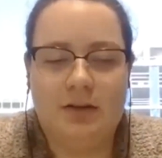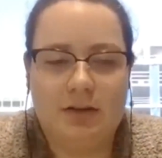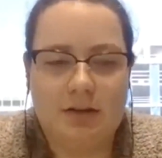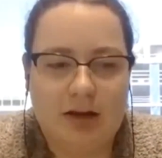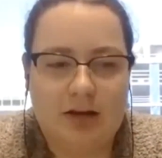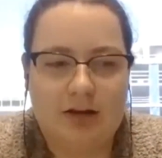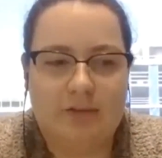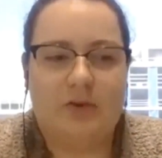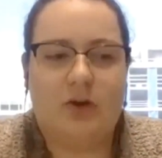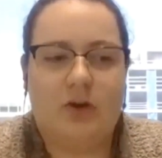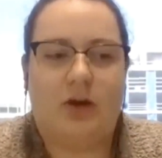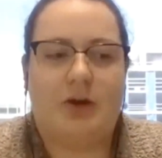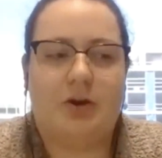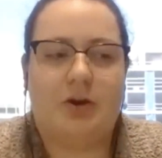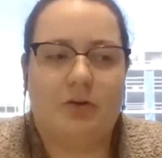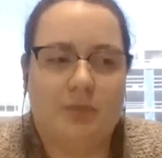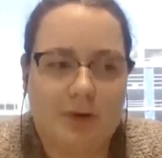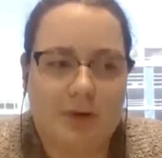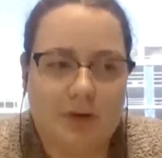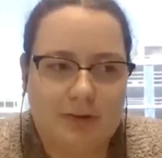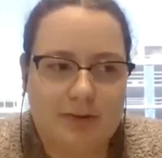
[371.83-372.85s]
kind of gone
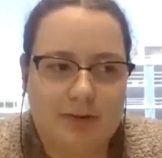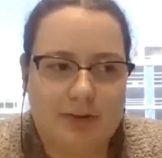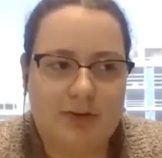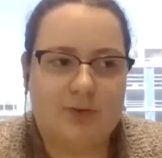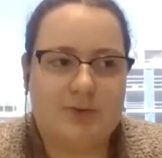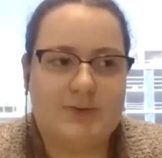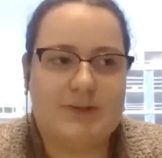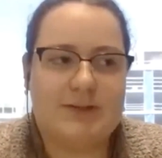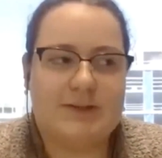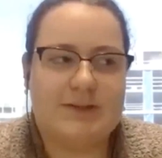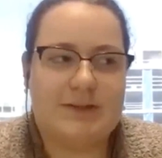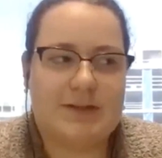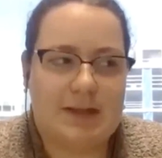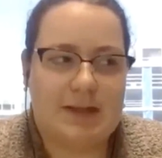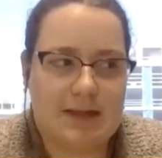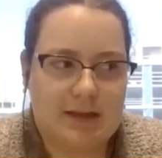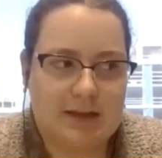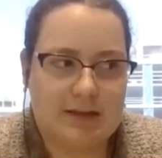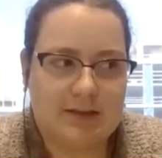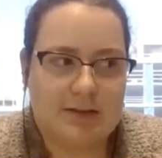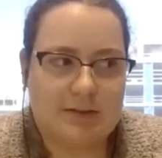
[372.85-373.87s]
over loses
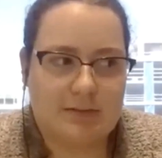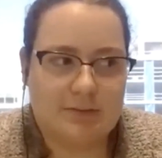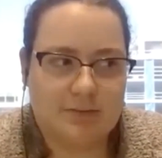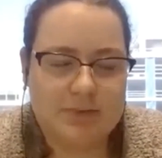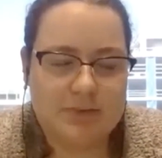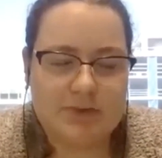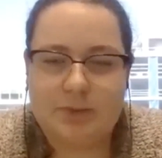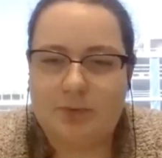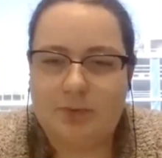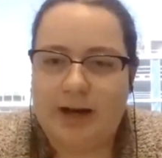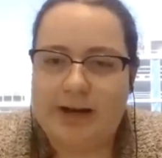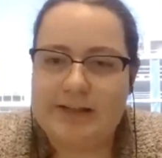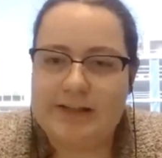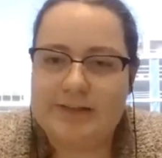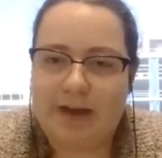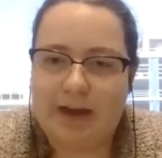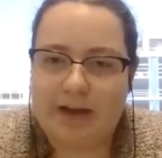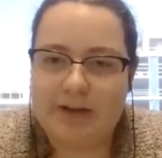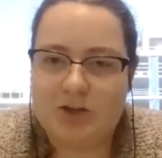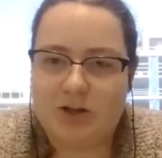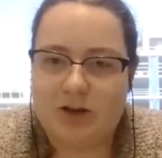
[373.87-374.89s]
the surprise
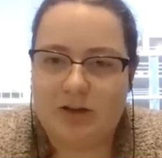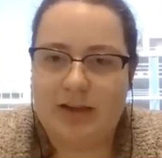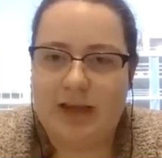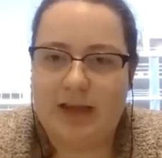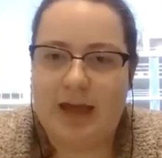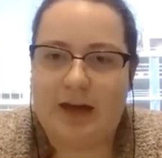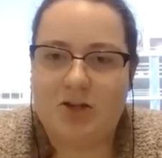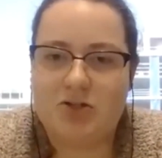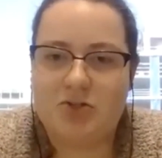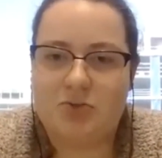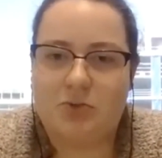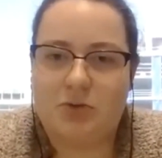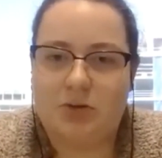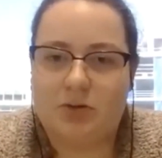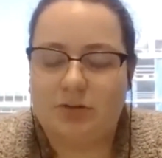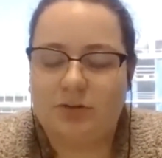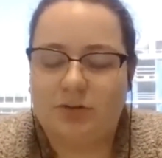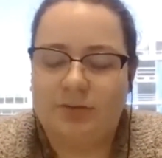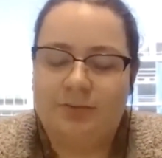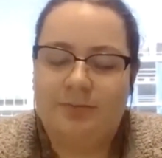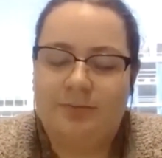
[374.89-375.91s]
factor and the
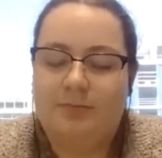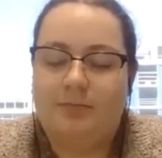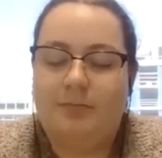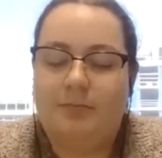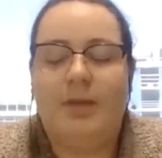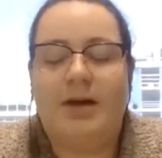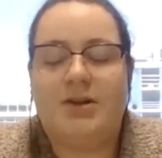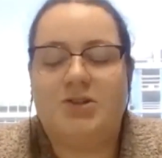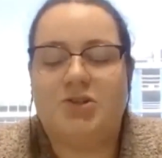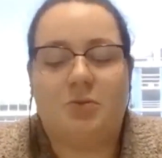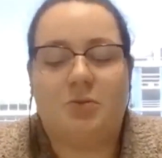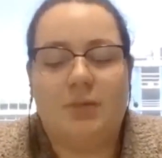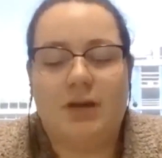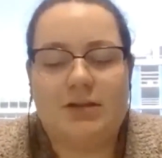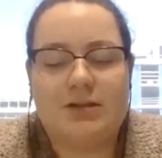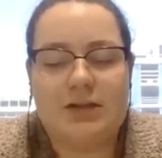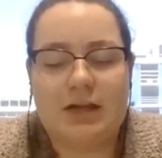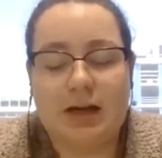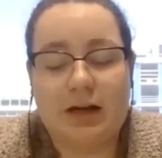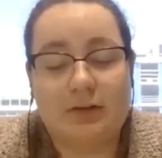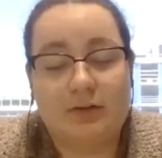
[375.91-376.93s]
actual
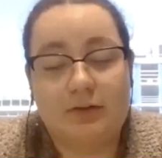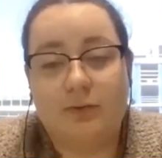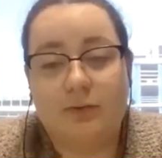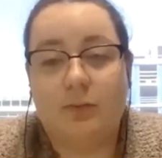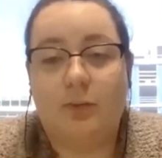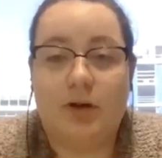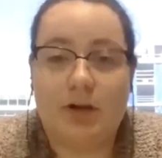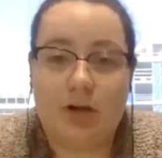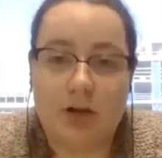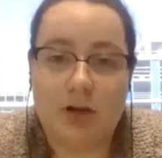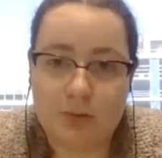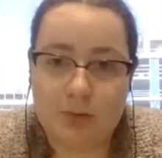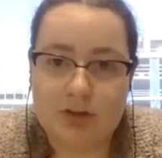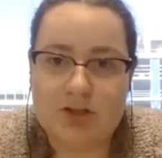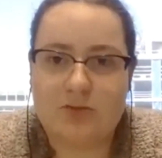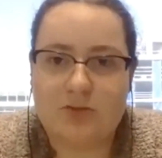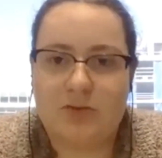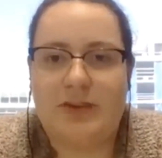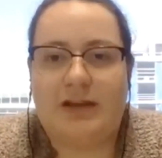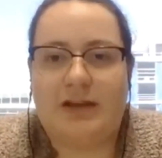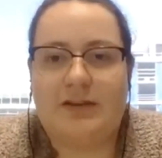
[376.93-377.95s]
measurement of what you would
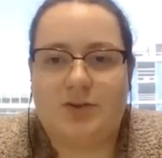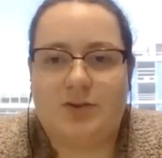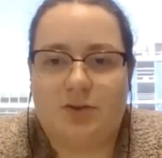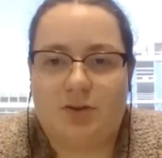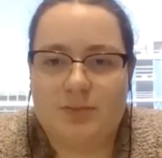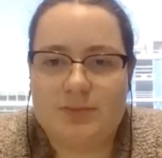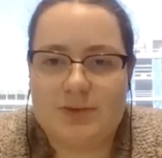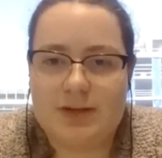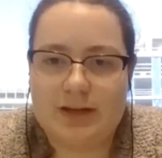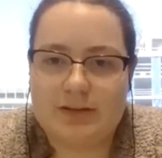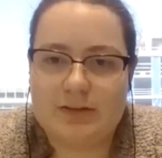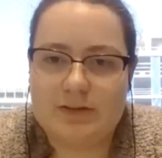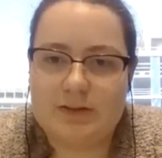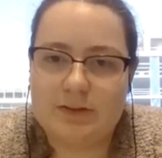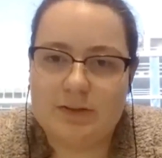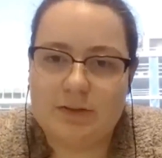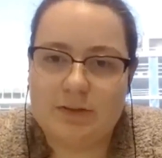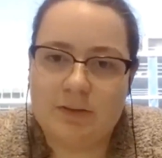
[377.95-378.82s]
do in that circumstance.